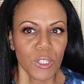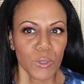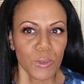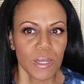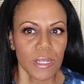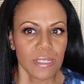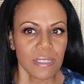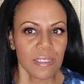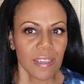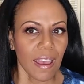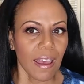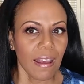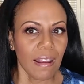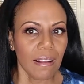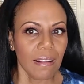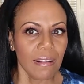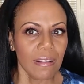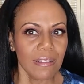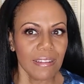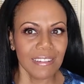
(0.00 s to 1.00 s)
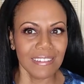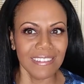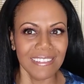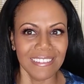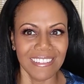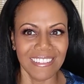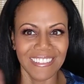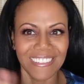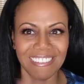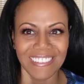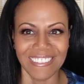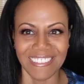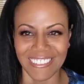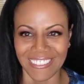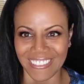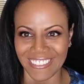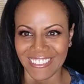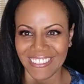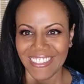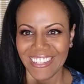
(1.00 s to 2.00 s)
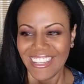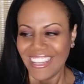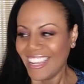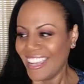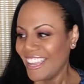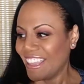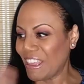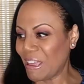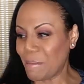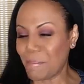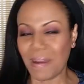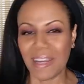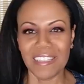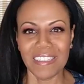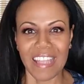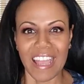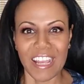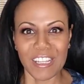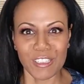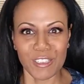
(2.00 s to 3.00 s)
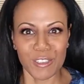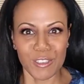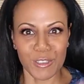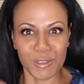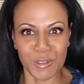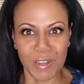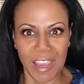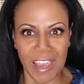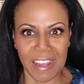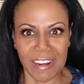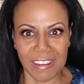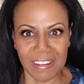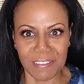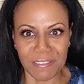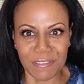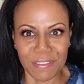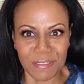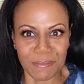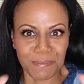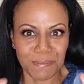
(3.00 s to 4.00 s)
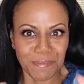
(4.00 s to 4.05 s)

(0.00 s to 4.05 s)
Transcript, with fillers: can tell that my lashes are kind of